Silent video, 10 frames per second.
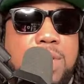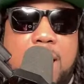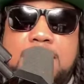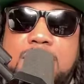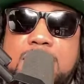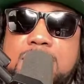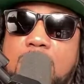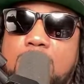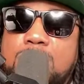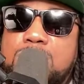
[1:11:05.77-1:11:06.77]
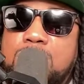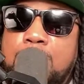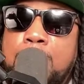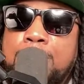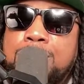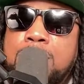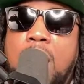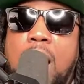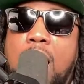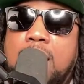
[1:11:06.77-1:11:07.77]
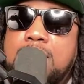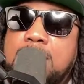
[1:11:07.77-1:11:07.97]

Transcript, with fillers: yeah. that just shows you our